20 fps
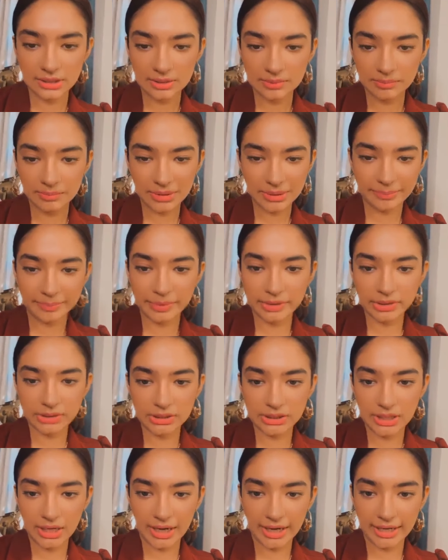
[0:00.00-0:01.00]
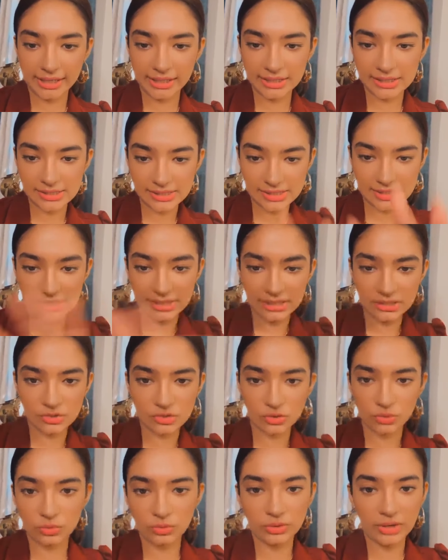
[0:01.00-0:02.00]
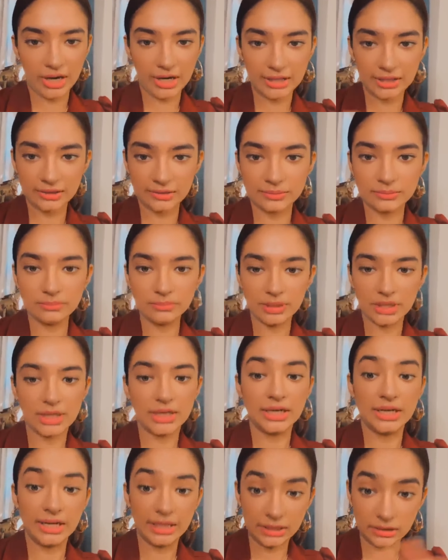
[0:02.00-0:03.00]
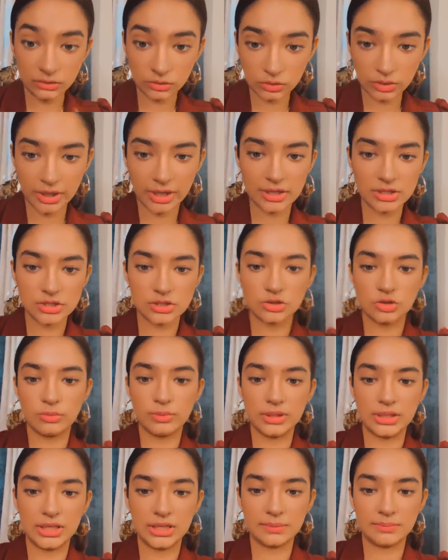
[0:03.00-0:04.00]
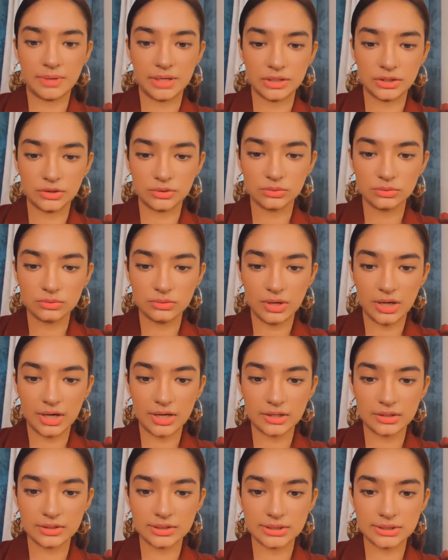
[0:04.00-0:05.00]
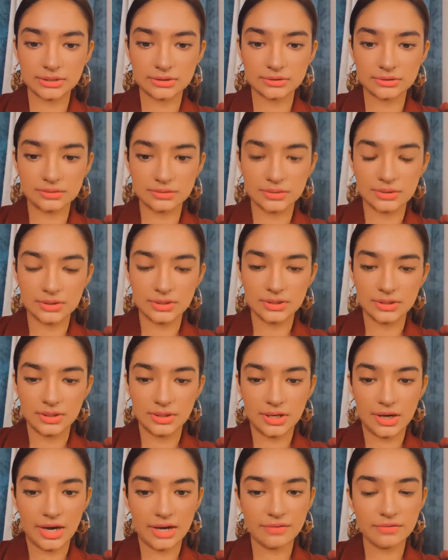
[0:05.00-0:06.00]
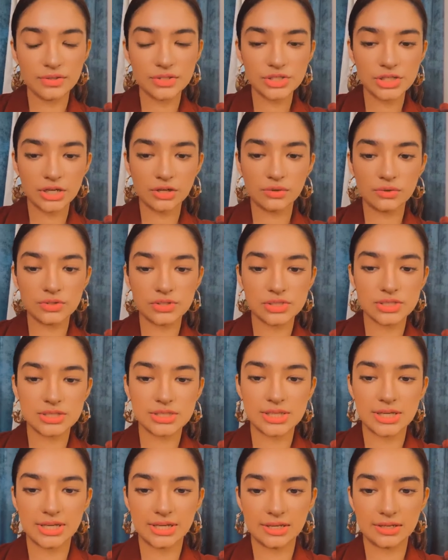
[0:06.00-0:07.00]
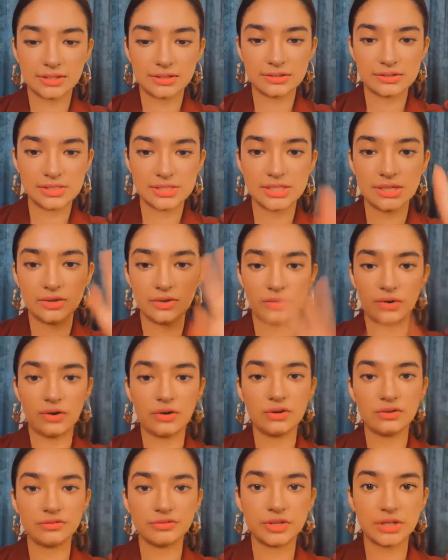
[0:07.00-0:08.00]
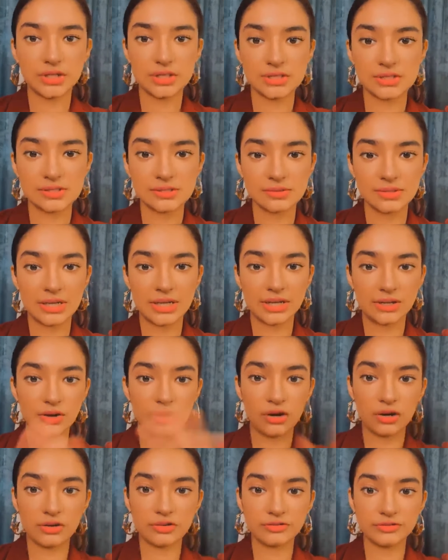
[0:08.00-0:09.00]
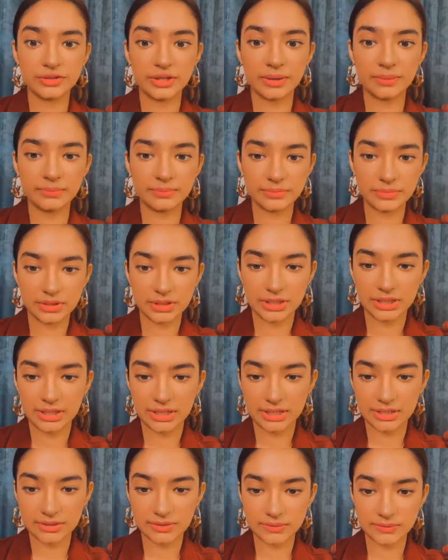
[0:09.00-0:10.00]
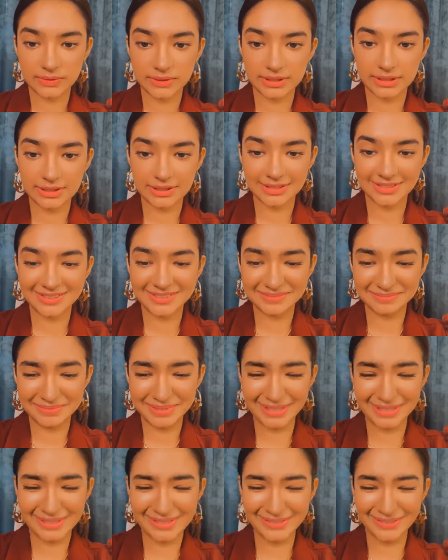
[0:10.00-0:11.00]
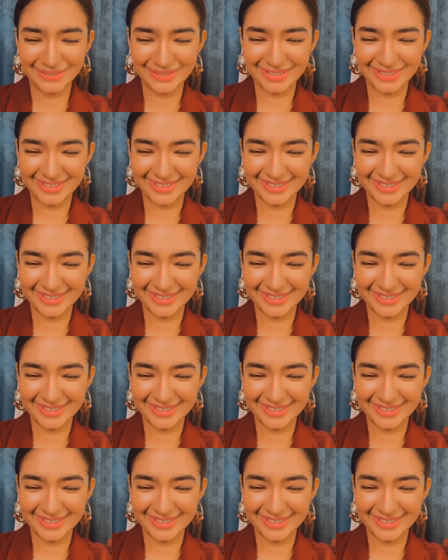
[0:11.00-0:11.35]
People I can see jo random ya naye log hain jinko main dekh pati hu, and I wish I could just like see all of us, like all of them, but I can't do that. But it's okay.